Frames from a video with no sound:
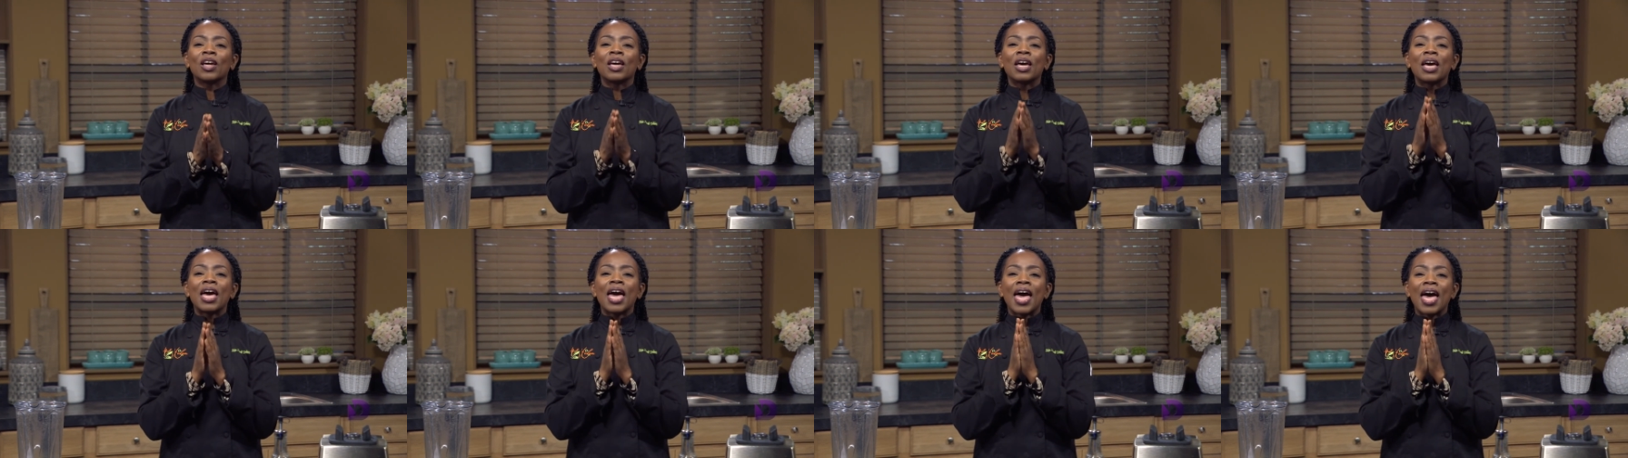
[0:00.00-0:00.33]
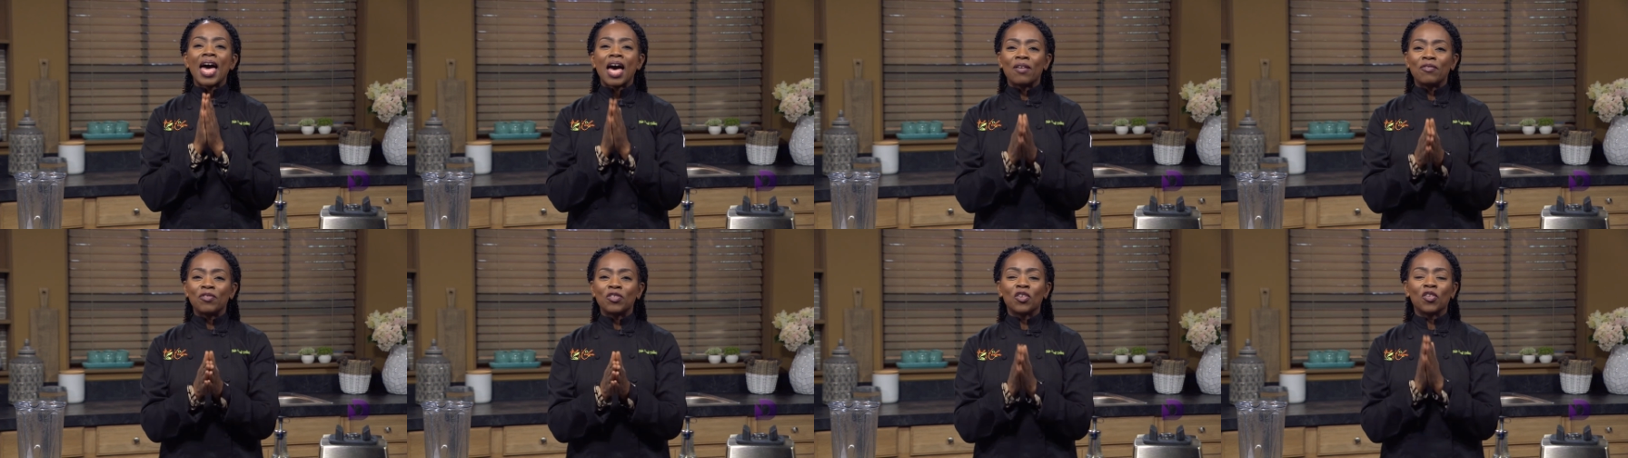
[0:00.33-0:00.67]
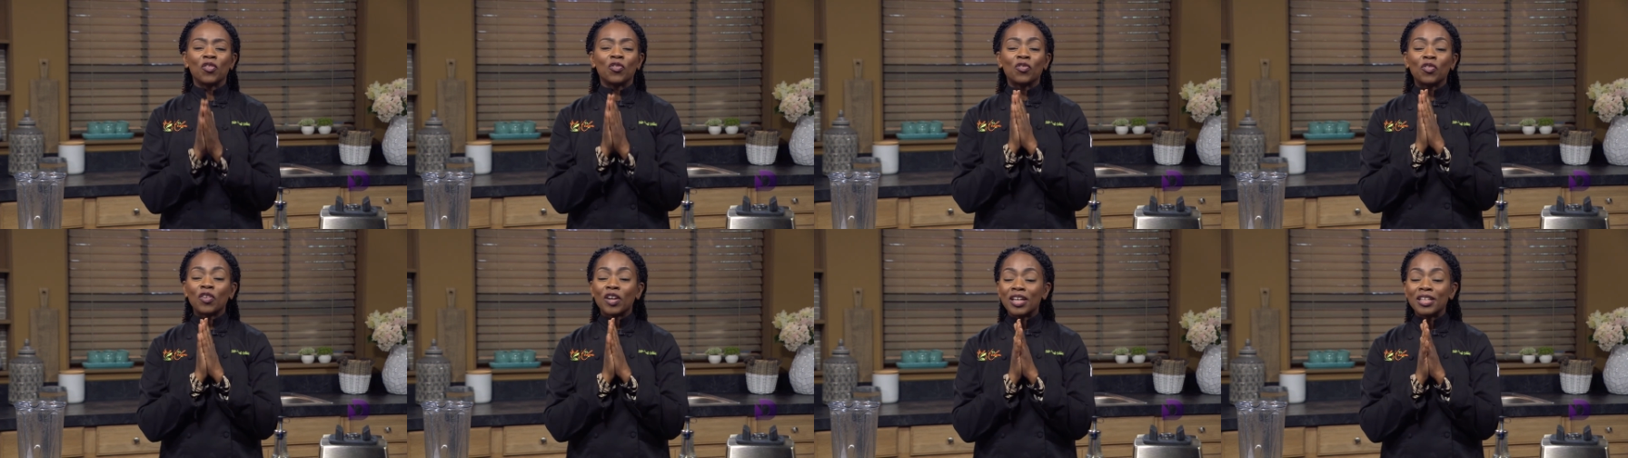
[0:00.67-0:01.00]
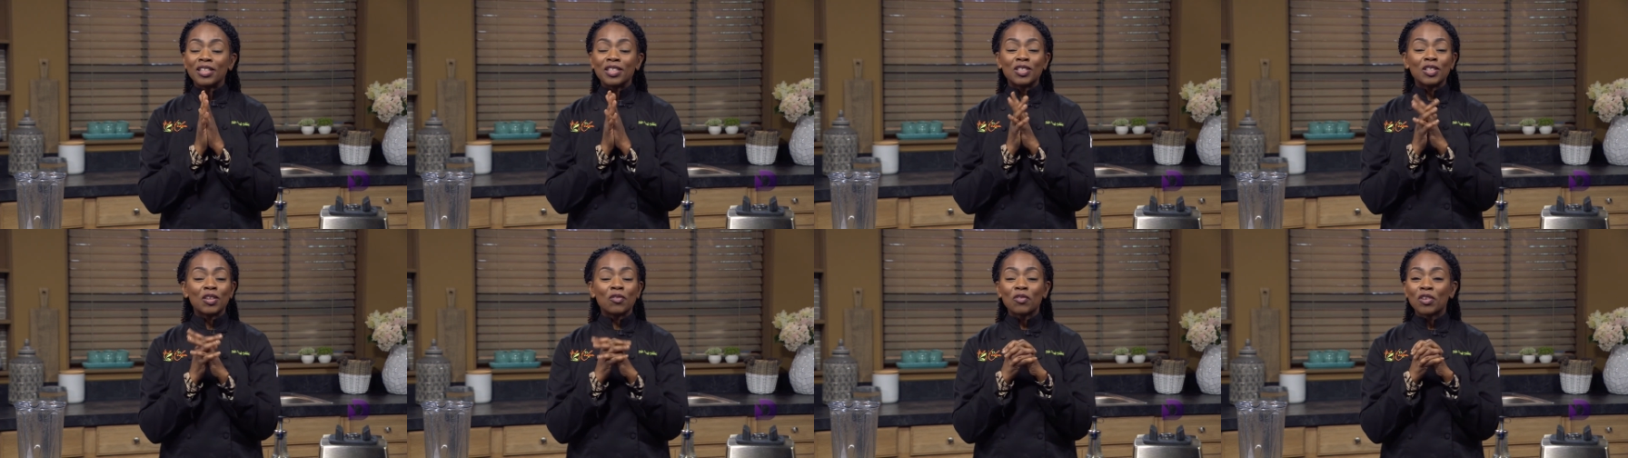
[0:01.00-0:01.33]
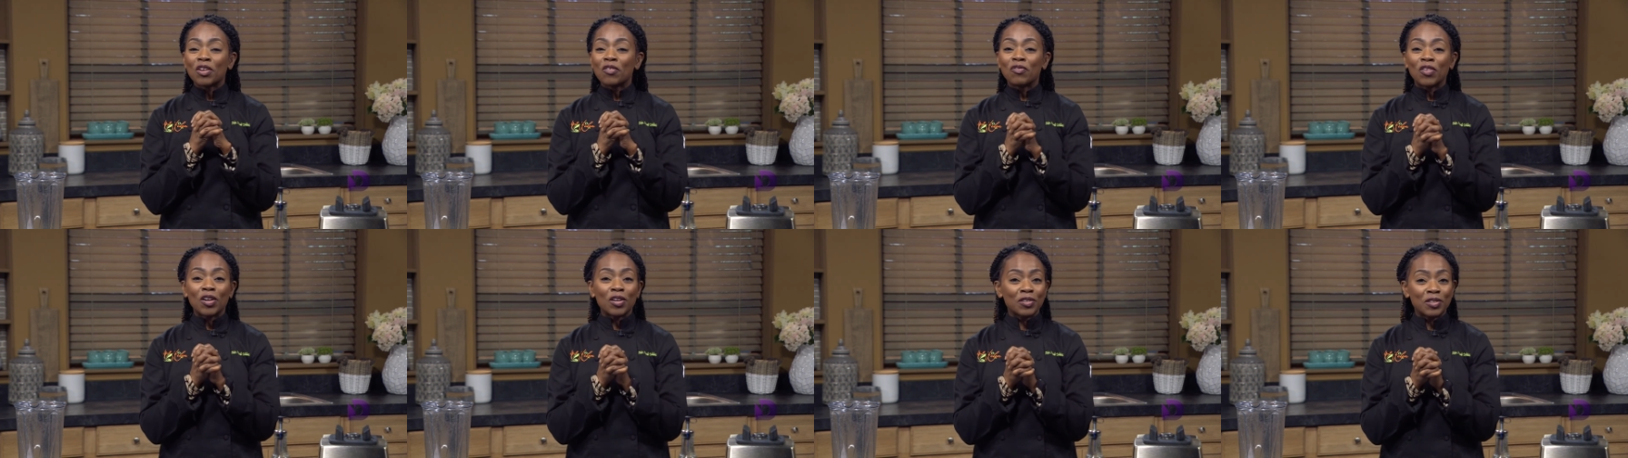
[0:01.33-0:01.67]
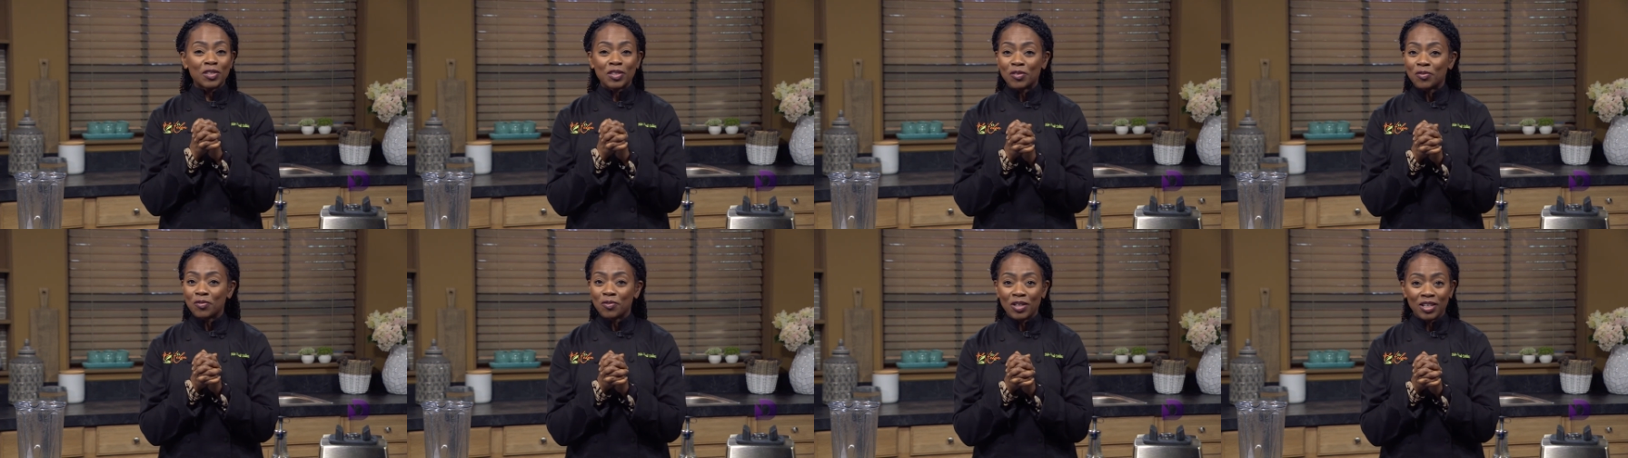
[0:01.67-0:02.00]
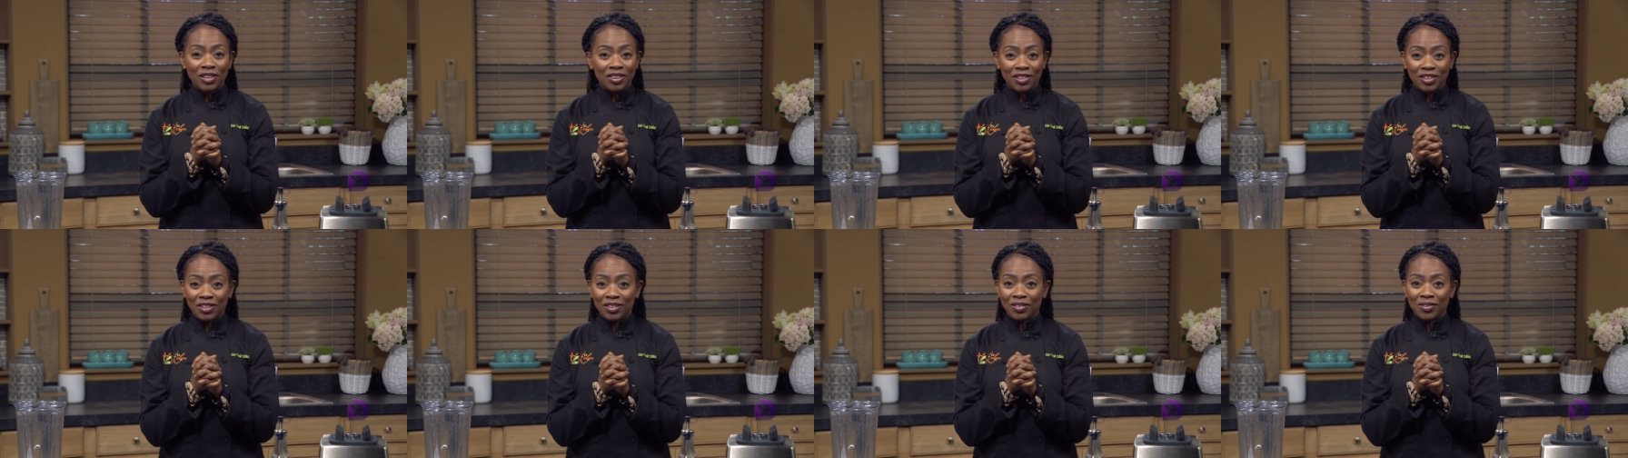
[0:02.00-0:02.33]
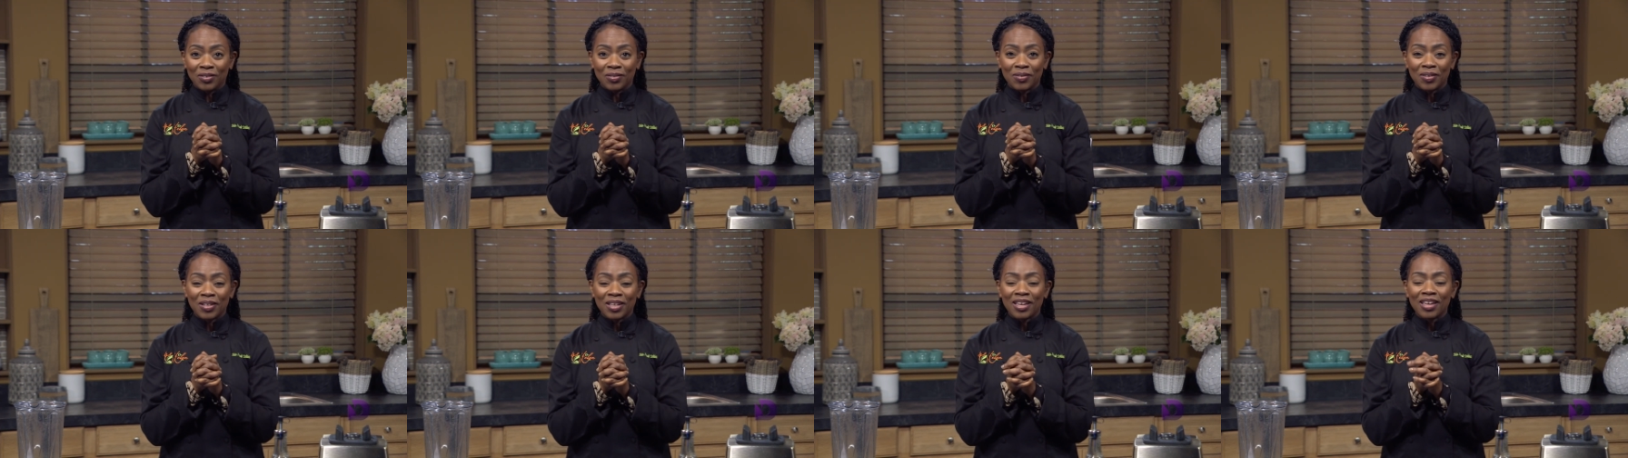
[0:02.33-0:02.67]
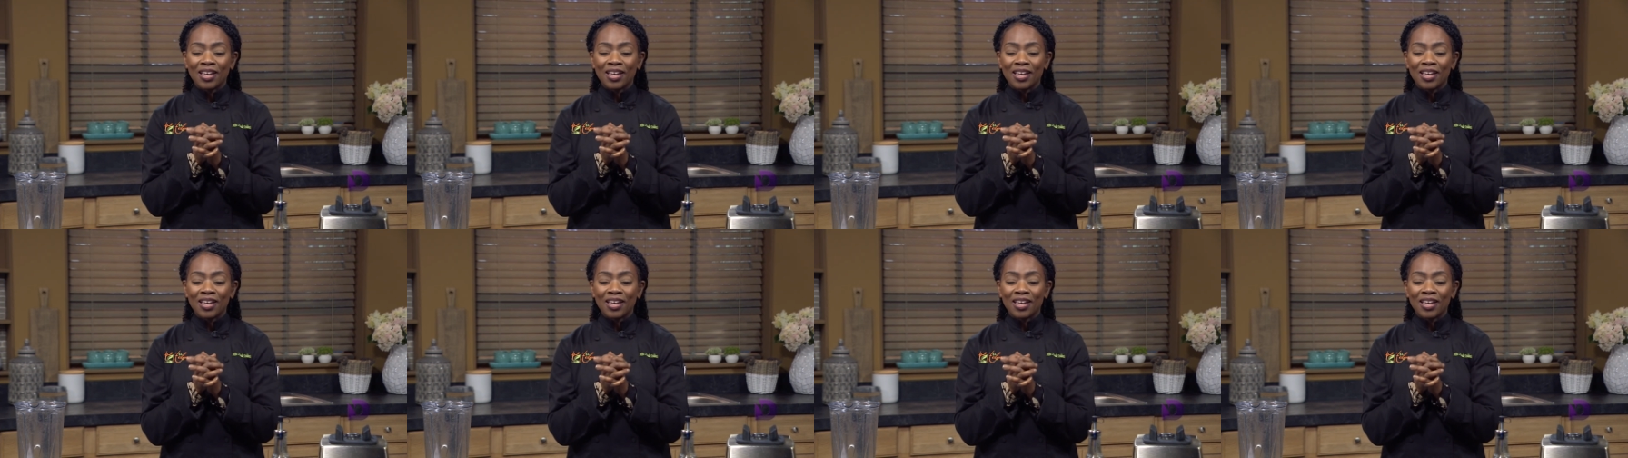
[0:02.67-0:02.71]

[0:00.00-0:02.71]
Have your friends reverse it with you.